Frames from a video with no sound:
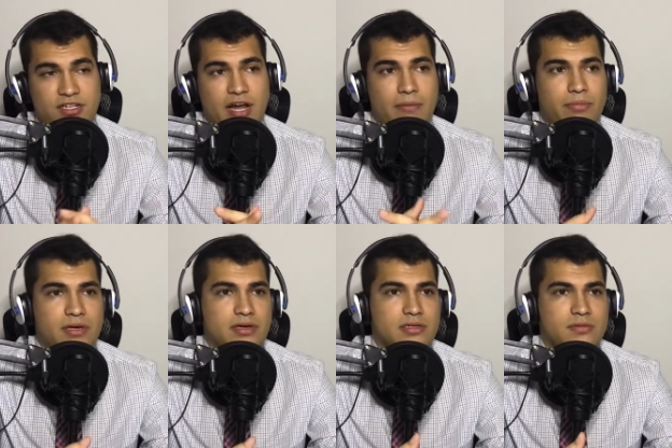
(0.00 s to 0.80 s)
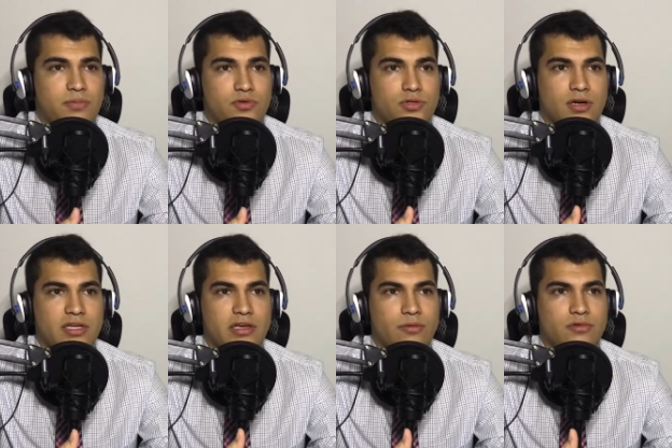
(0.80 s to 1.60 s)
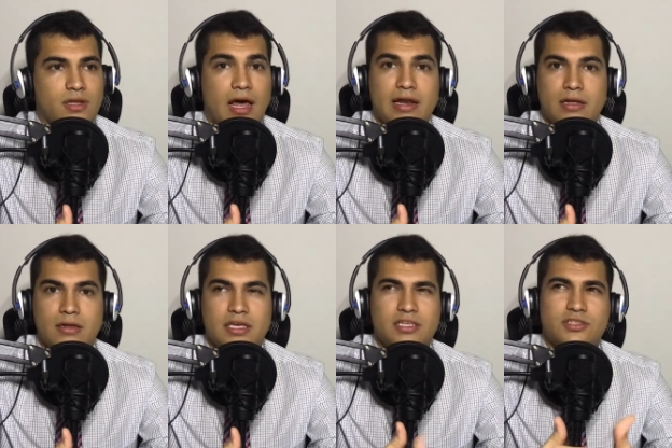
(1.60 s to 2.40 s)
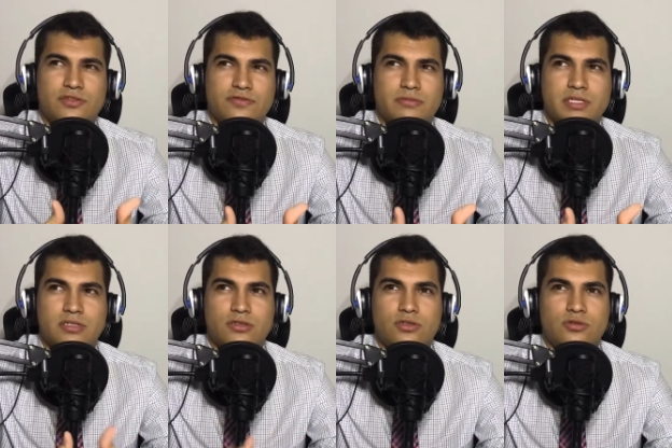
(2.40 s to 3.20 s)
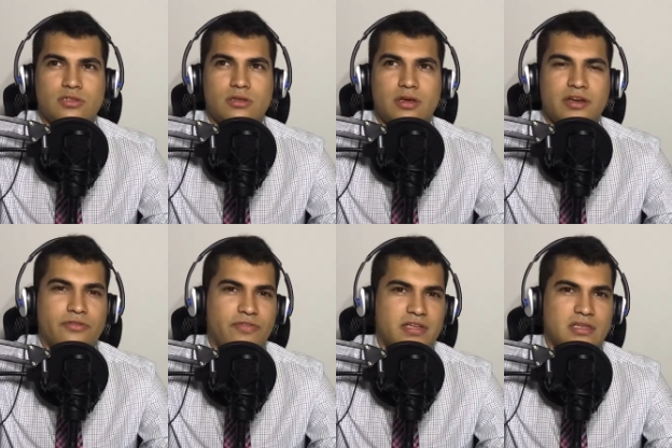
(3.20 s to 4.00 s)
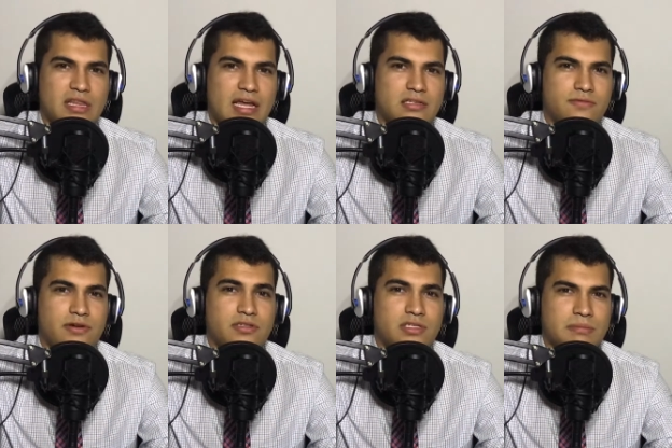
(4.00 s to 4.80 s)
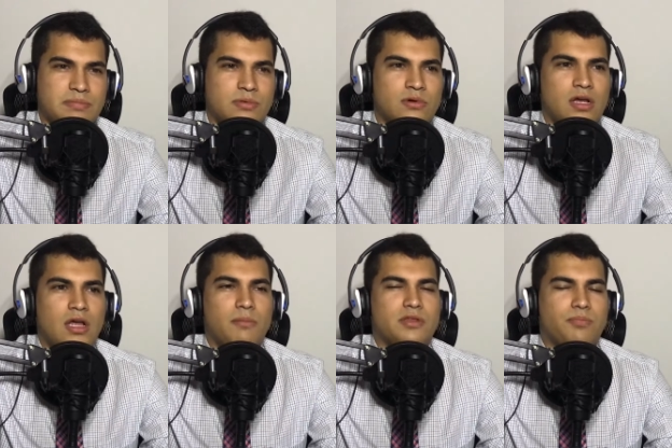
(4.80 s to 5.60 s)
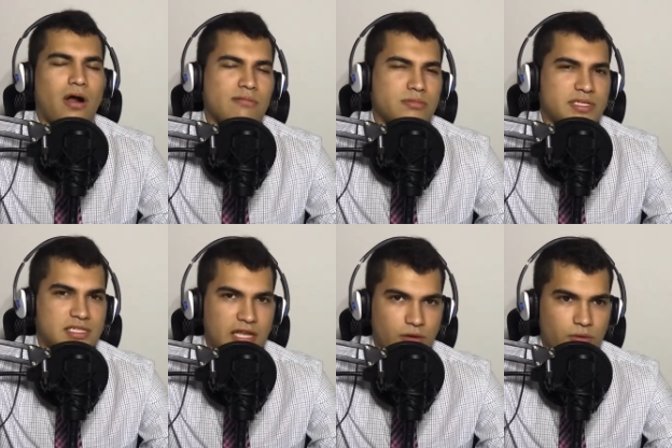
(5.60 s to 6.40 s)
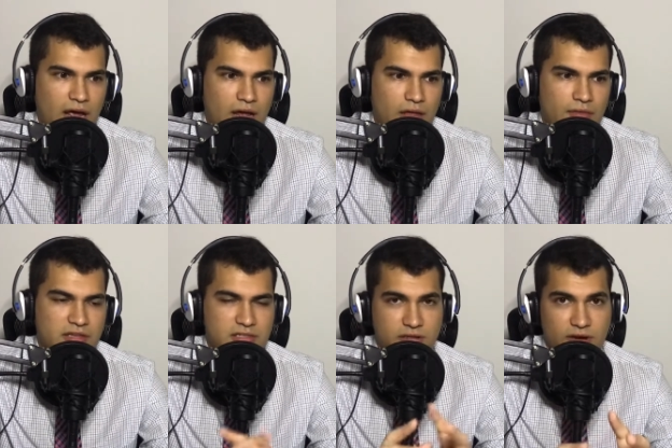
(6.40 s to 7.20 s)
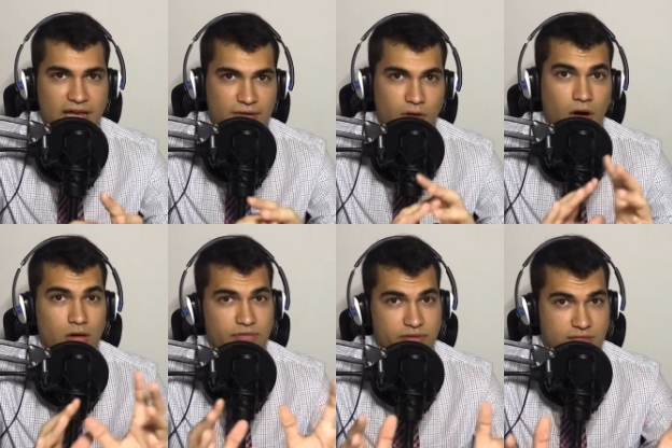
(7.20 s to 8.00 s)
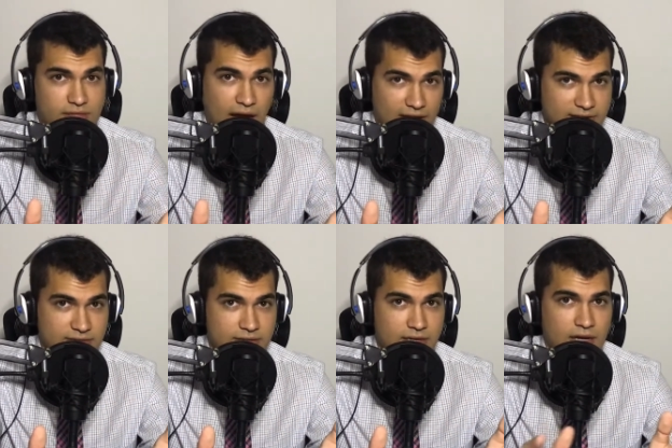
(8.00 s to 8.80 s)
App because personally it was a lot easier for me to use. The interface on that is very simple, but the problem is they don't necessarily have all of the stocks